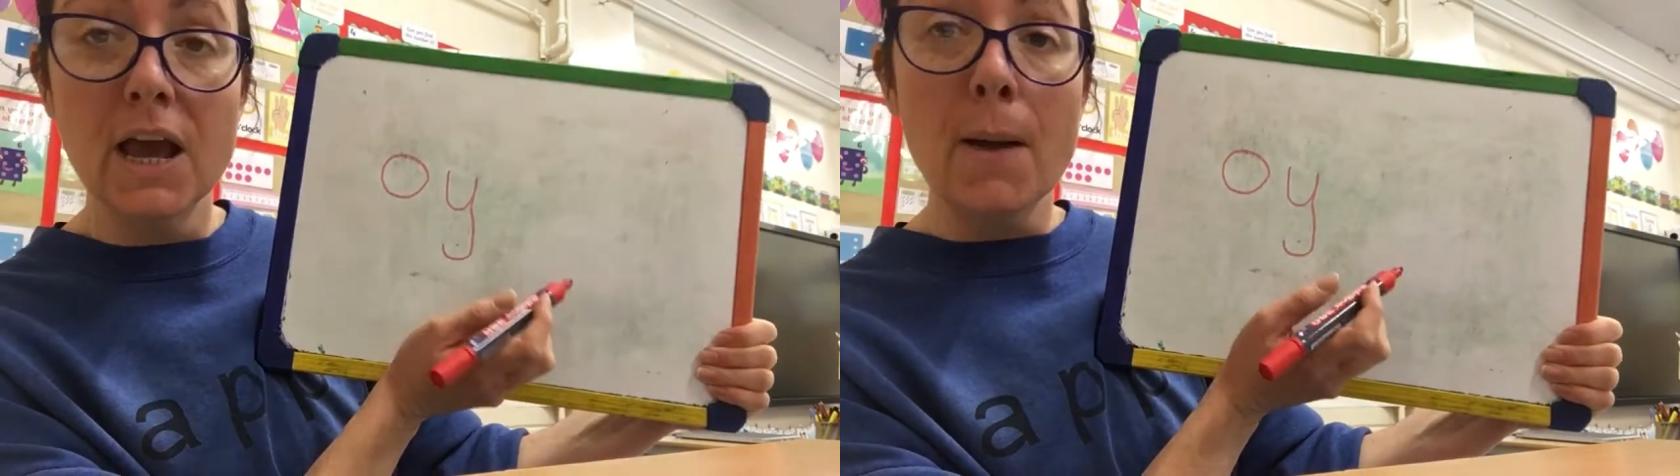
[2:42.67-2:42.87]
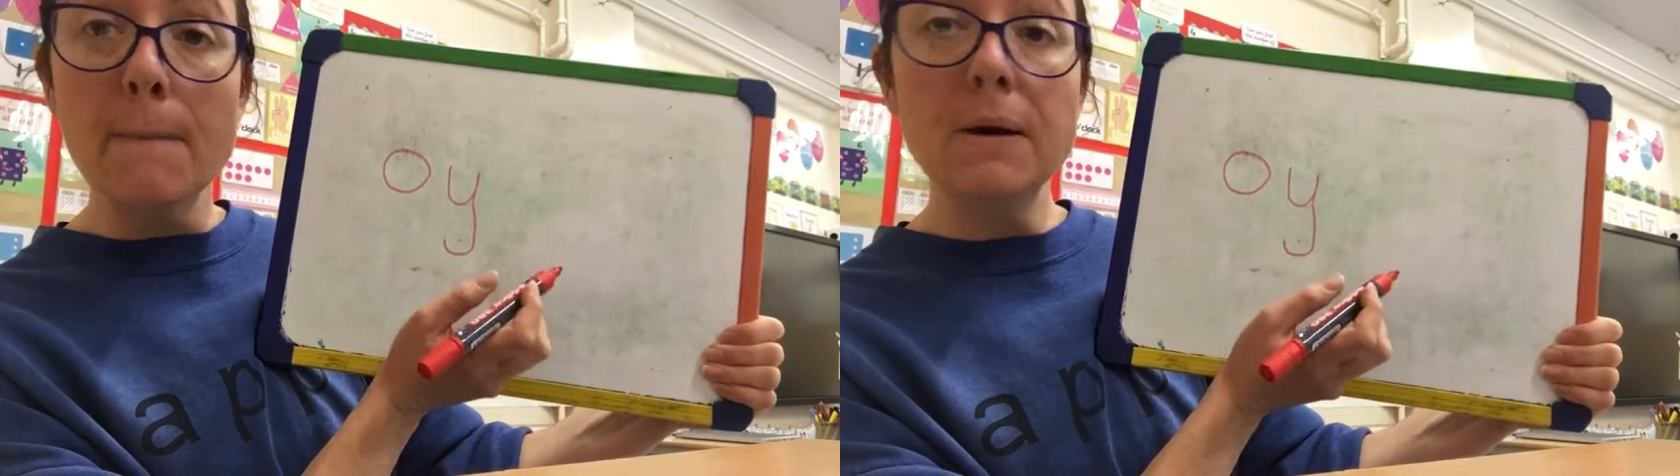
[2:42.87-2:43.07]

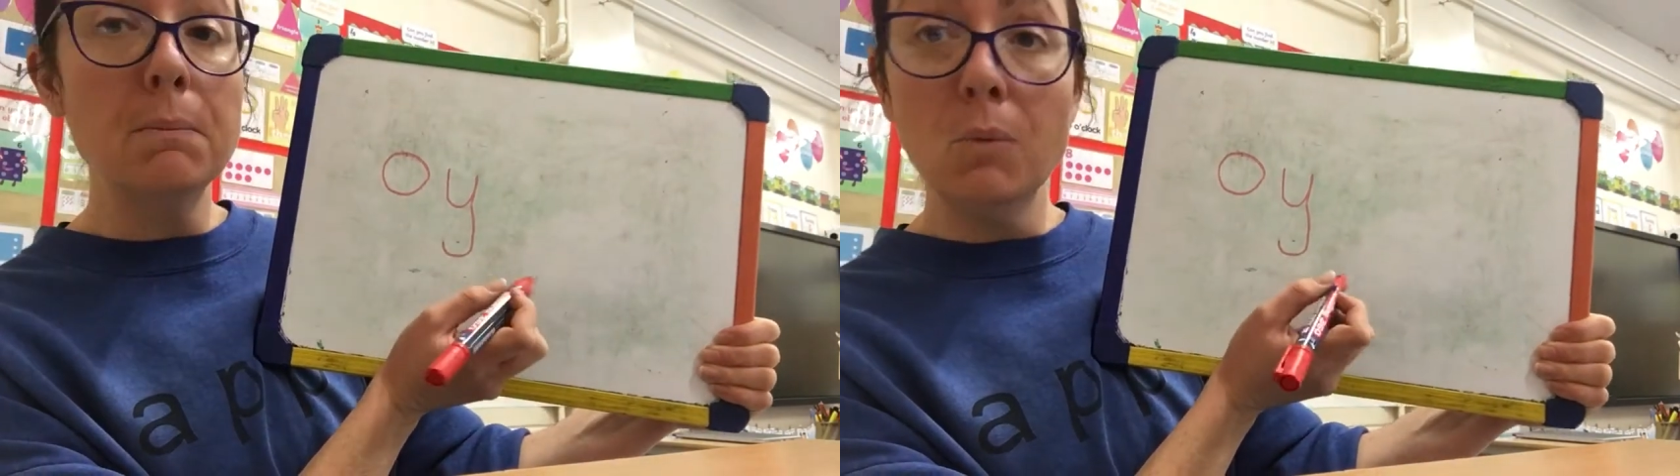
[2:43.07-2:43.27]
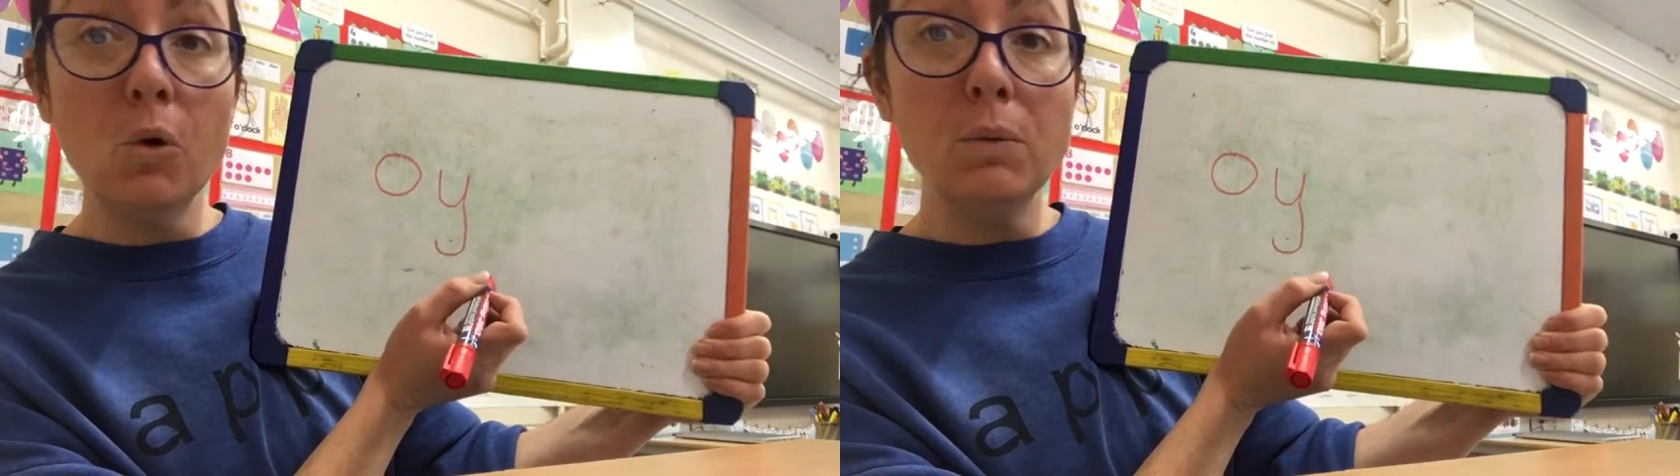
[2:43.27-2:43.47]
but
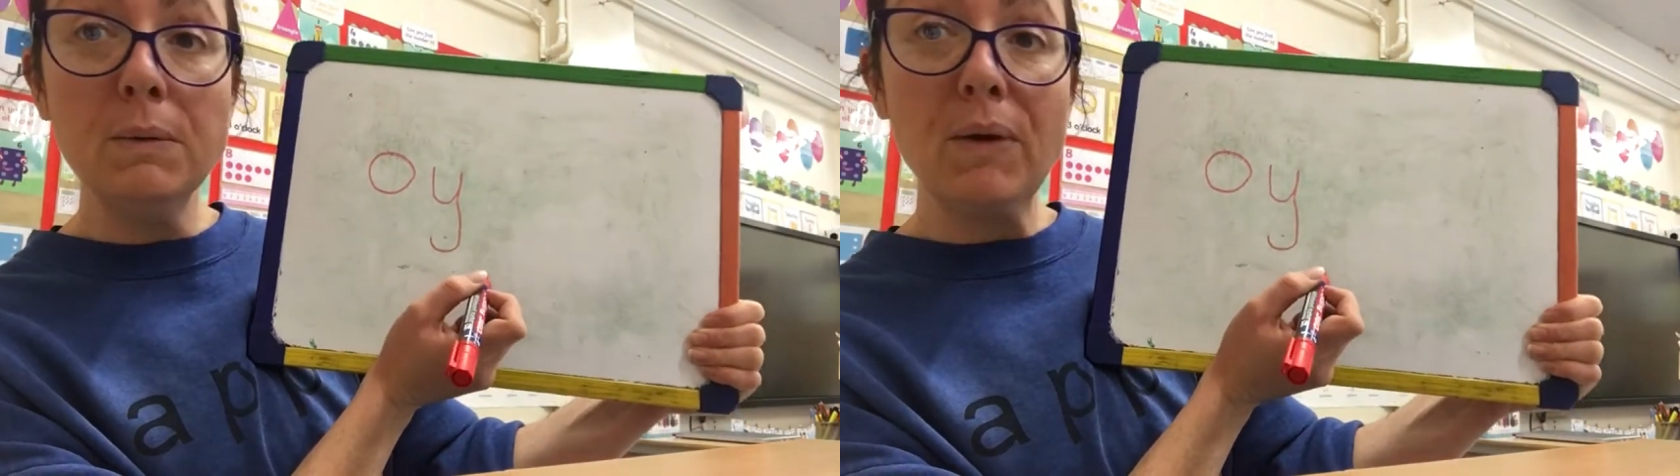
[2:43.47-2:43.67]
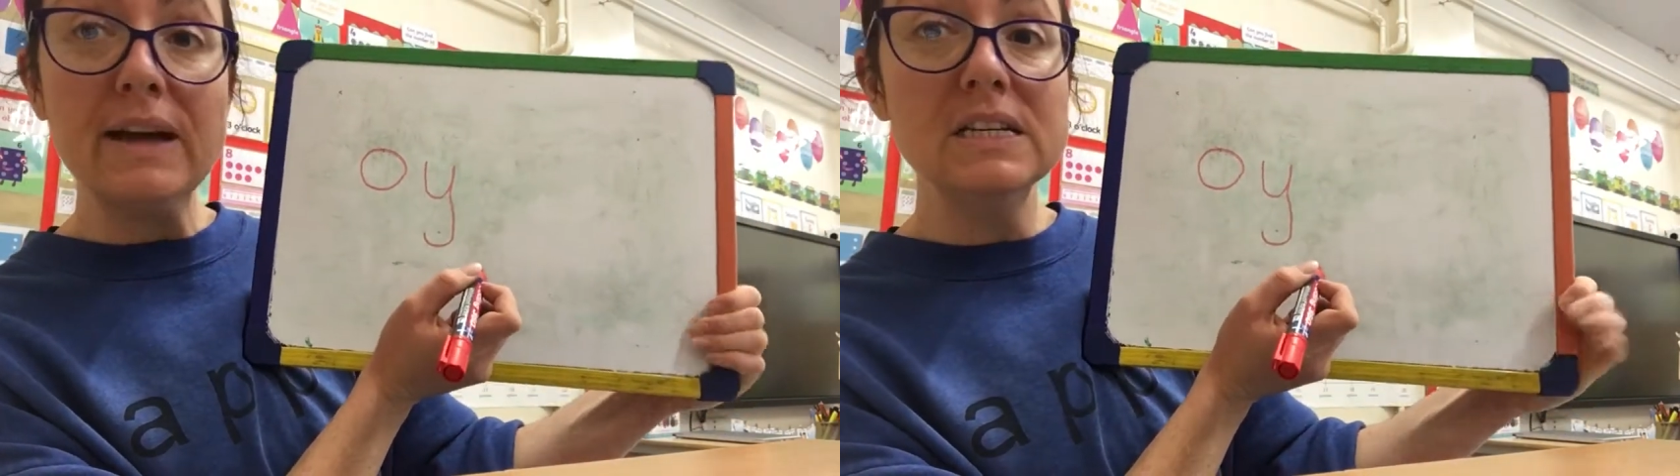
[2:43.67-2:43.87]
more we
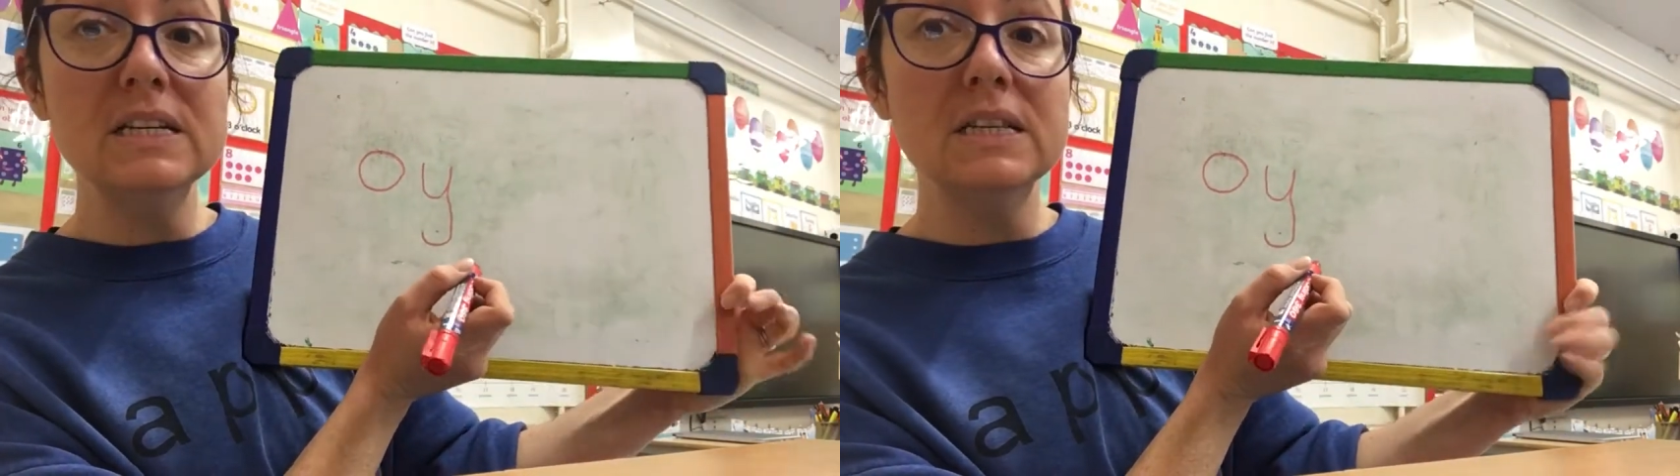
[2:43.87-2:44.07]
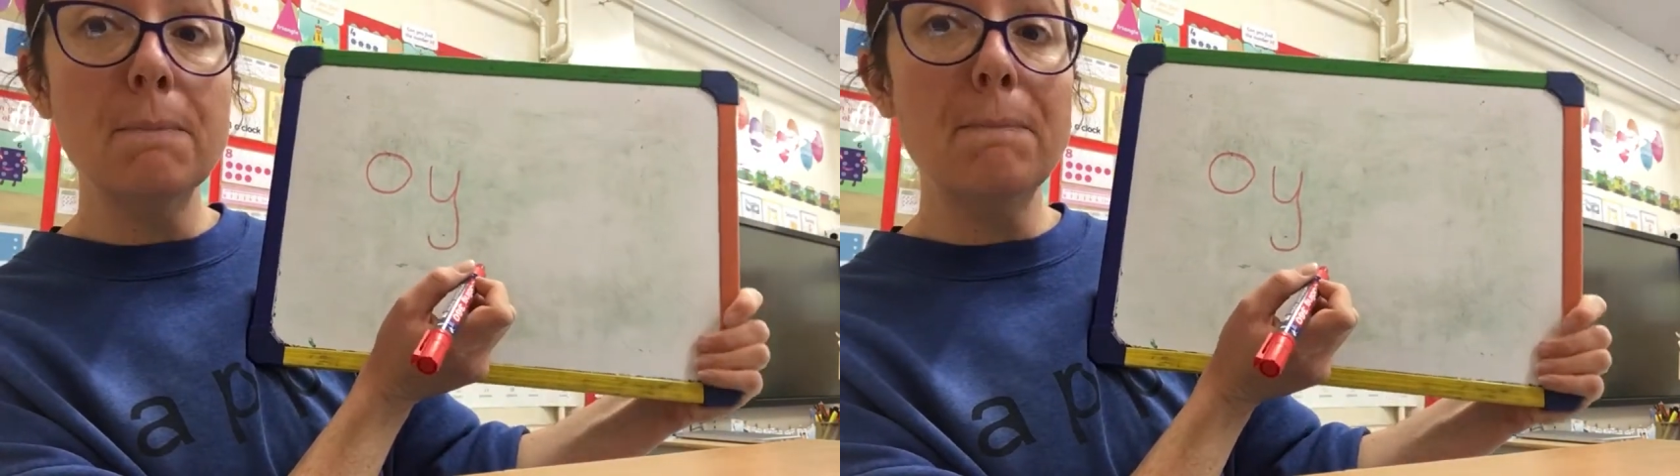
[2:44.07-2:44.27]
practice, the